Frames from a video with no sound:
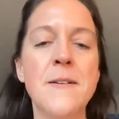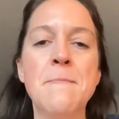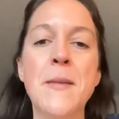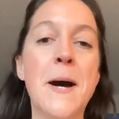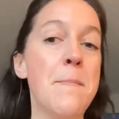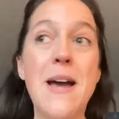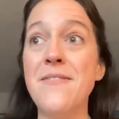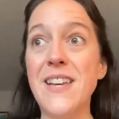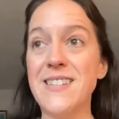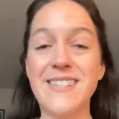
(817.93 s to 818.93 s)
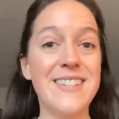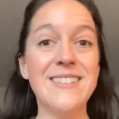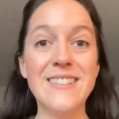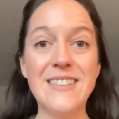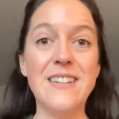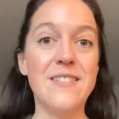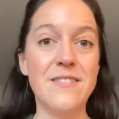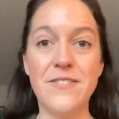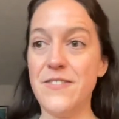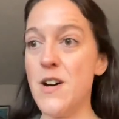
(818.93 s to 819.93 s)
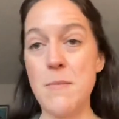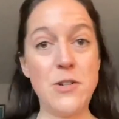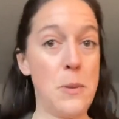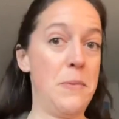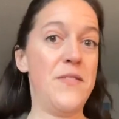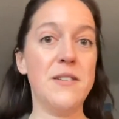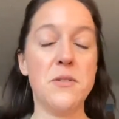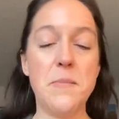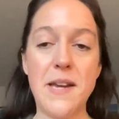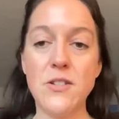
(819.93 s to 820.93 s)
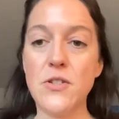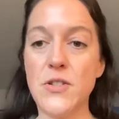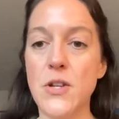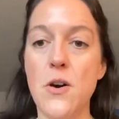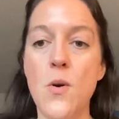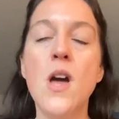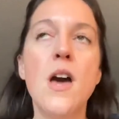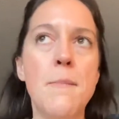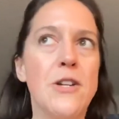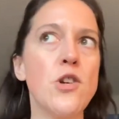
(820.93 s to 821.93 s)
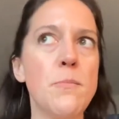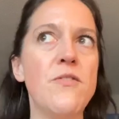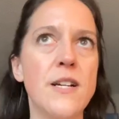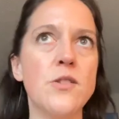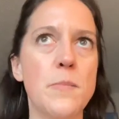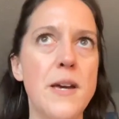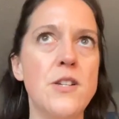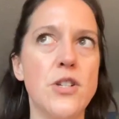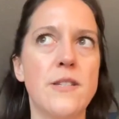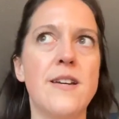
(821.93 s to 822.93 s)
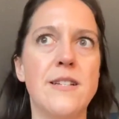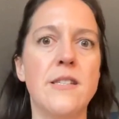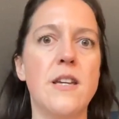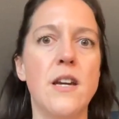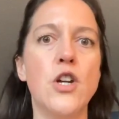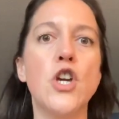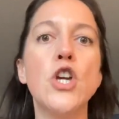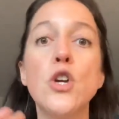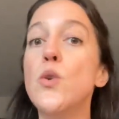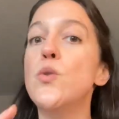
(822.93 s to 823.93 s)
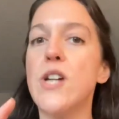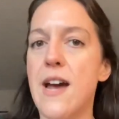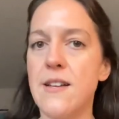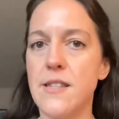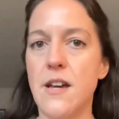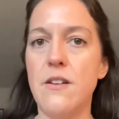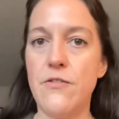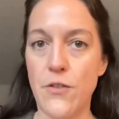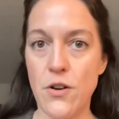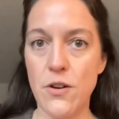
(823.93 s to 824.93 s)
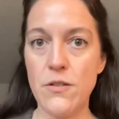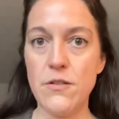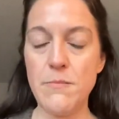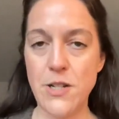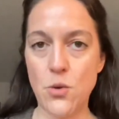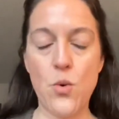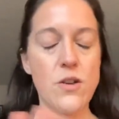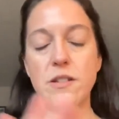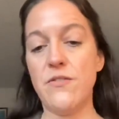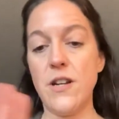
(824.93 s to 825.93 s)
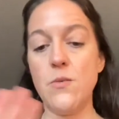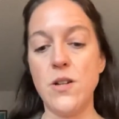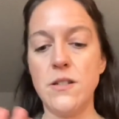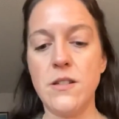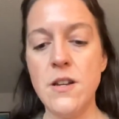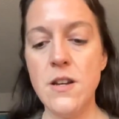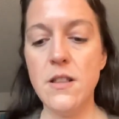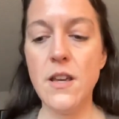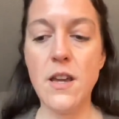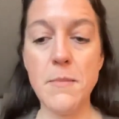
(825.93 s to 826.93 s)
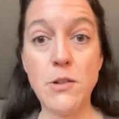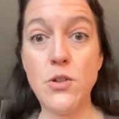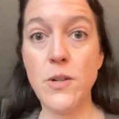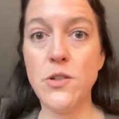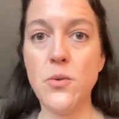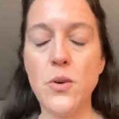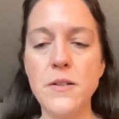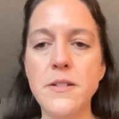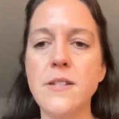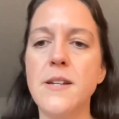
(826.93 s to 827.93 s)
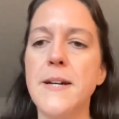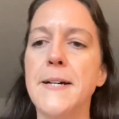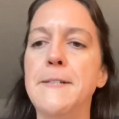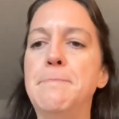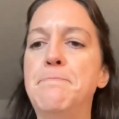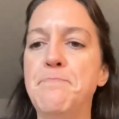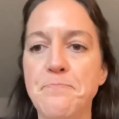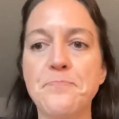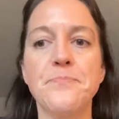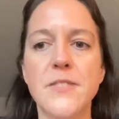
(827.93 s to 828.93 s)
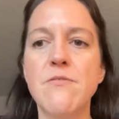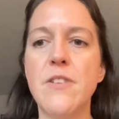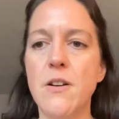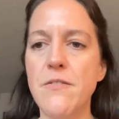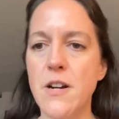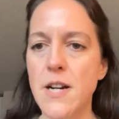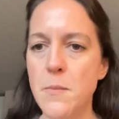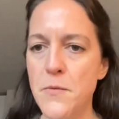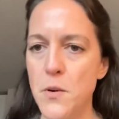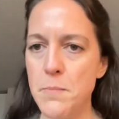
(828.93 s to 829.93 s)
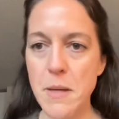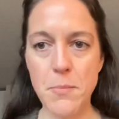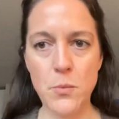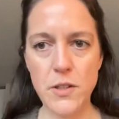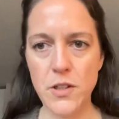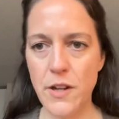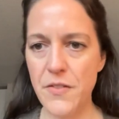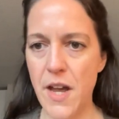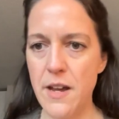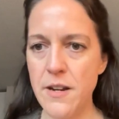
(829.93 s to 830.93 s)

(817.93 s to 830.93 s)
And they still live on my TripAdvisor page. And my TripAdvisor page is honestly a huge asset for my tours. If anyone's thinking about doing tours, very, very helpful. People will look at that.